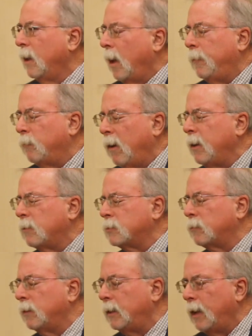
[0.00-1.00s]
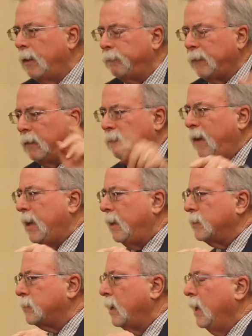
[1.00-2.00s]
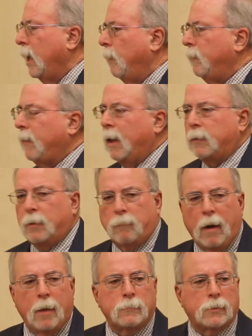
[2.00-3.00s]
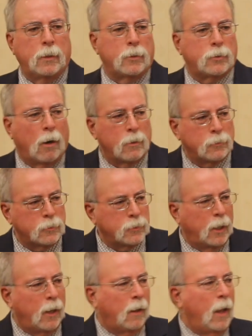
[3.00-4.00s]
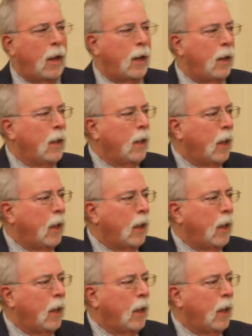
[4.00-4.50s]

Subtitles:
I mean, the Raiders are in Vegas, and we've got the Rams and the Chargers in LA.